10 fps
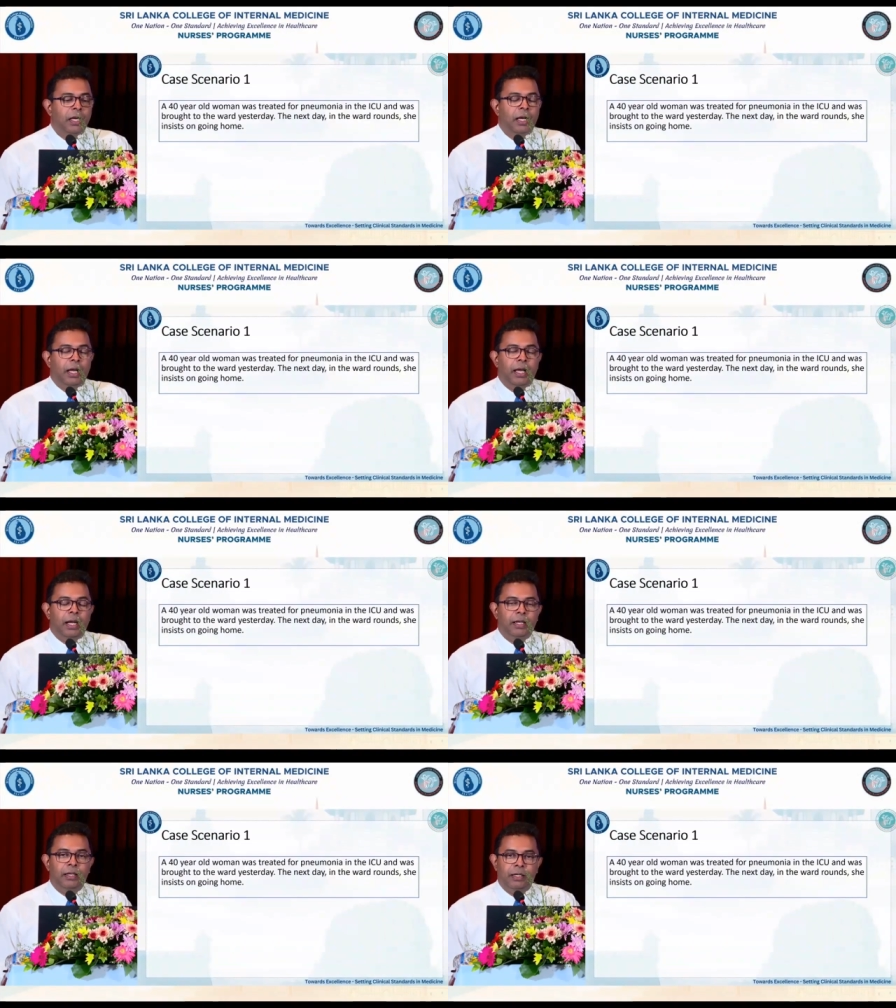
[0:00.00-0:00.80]

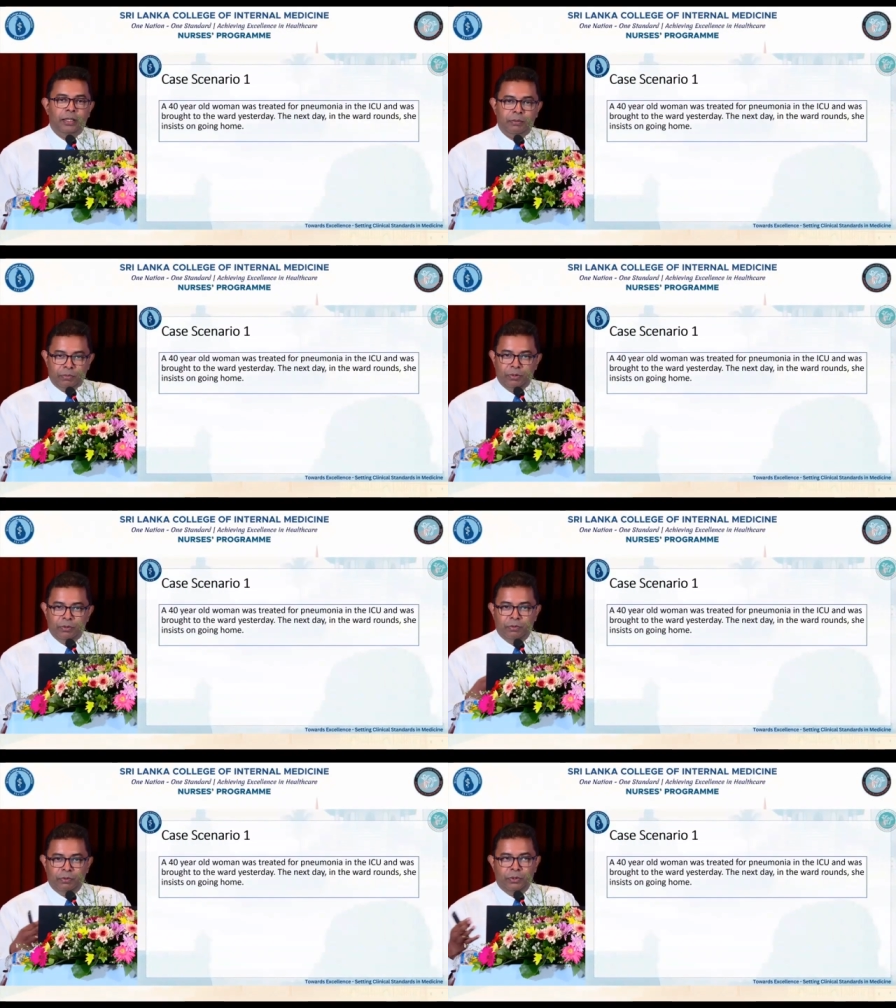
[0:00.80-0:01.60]
and
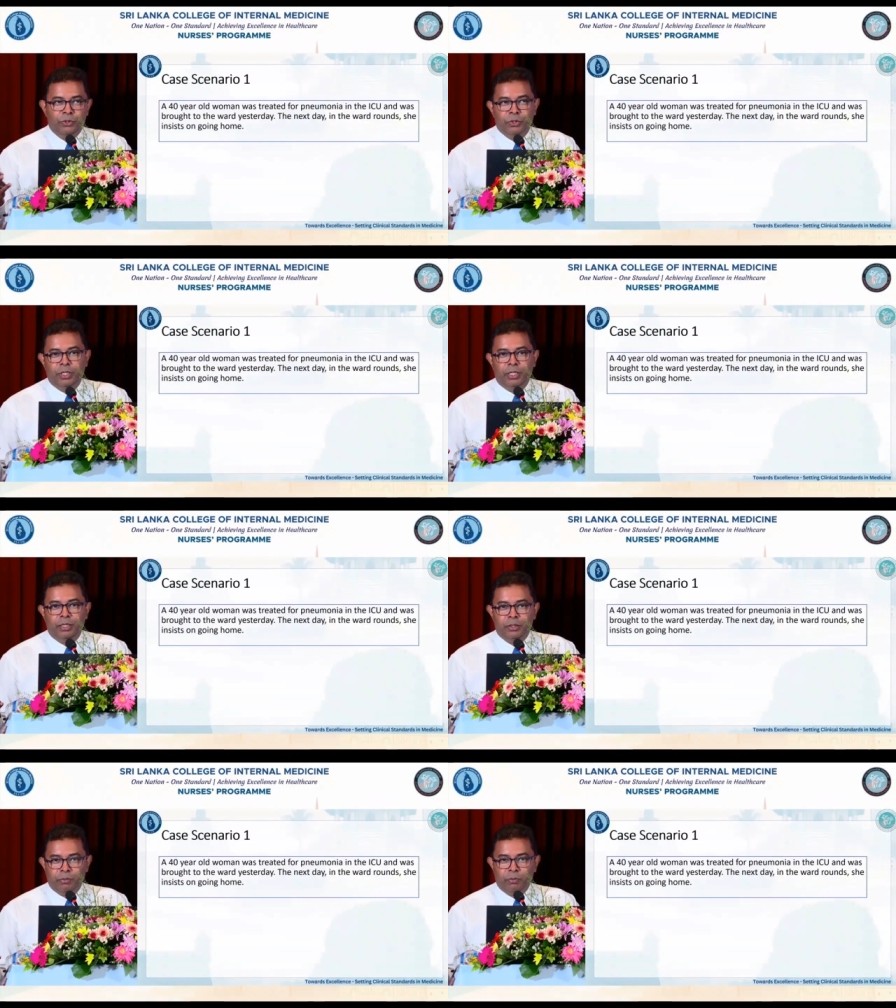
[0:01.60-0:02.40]

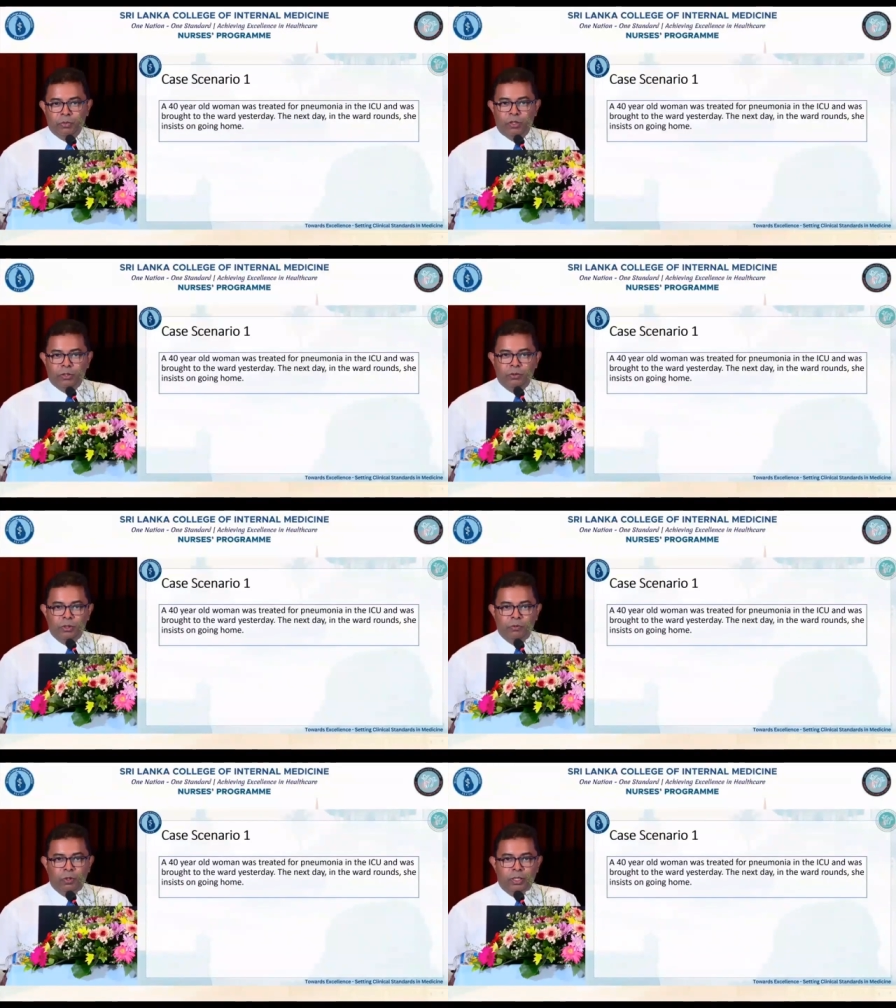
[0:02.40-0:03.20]
usually is brought to
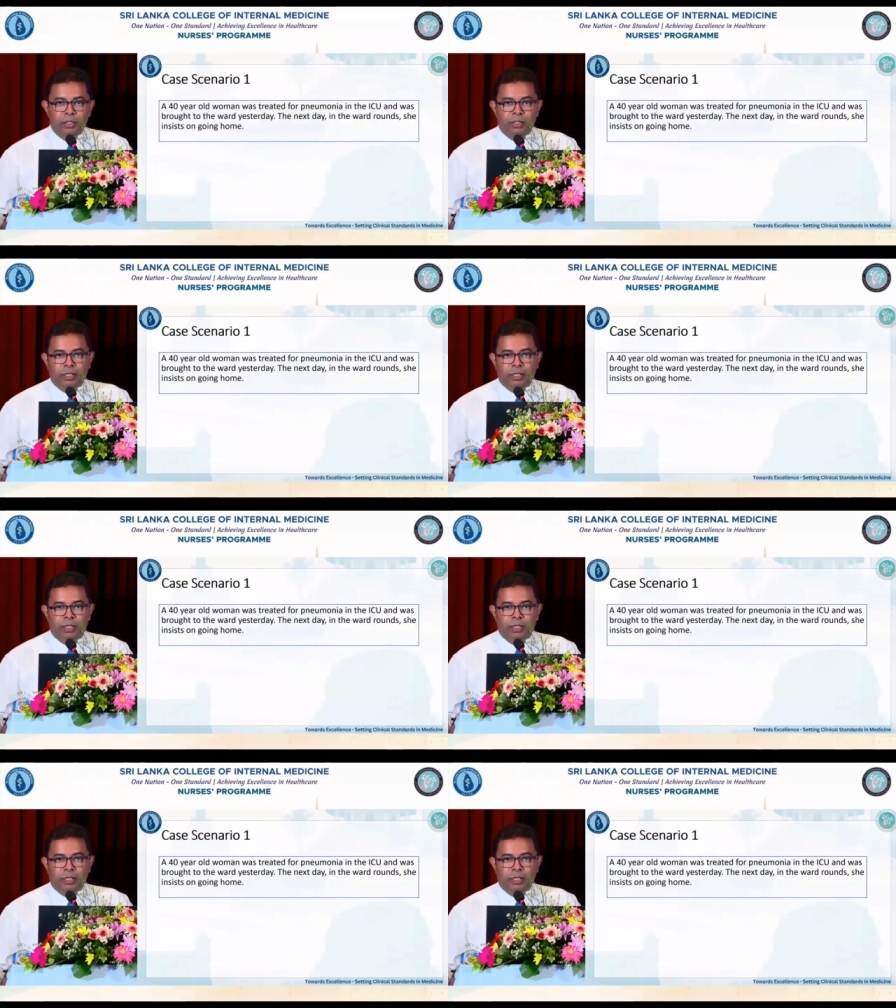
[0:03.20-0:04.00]
the ward
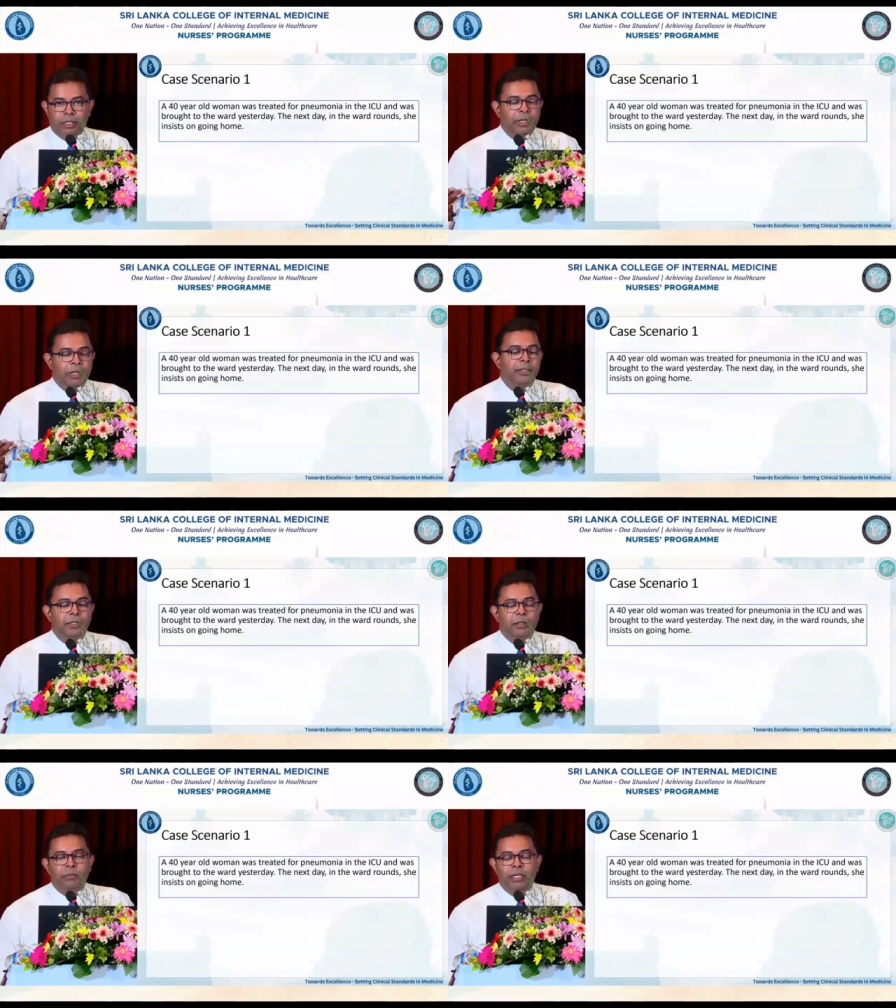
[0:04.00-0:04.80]
after stabilizing
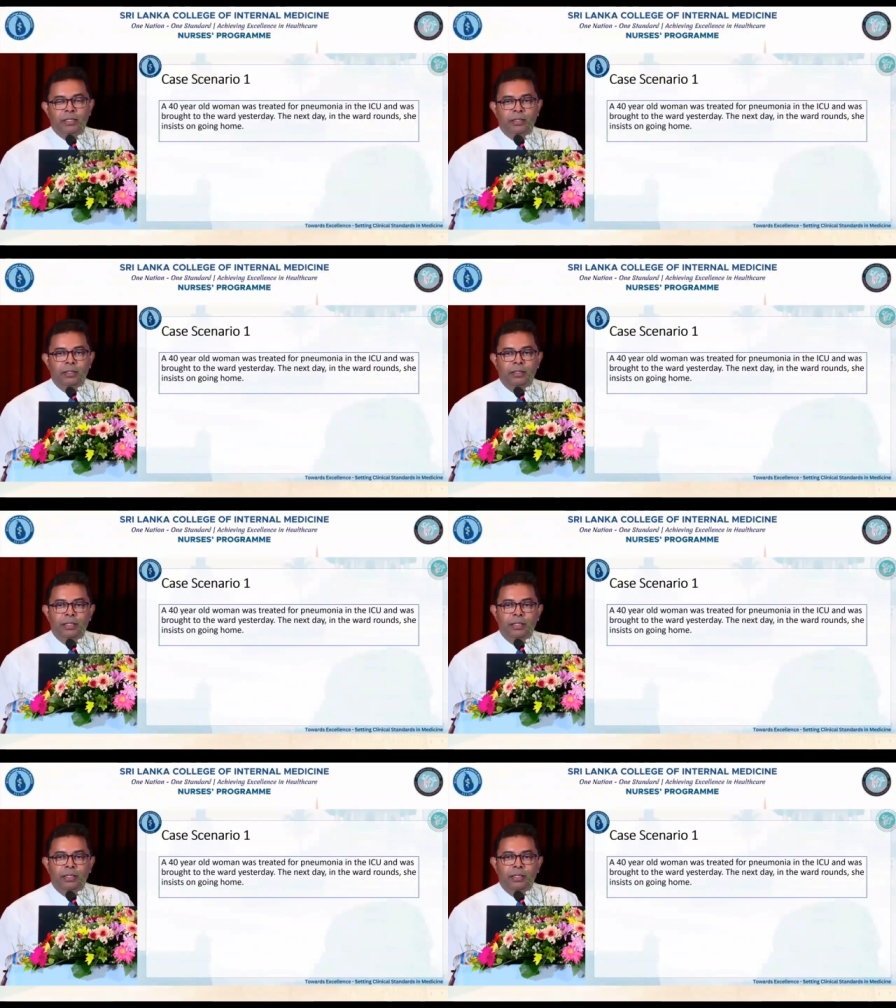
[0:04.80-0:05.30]
the patient.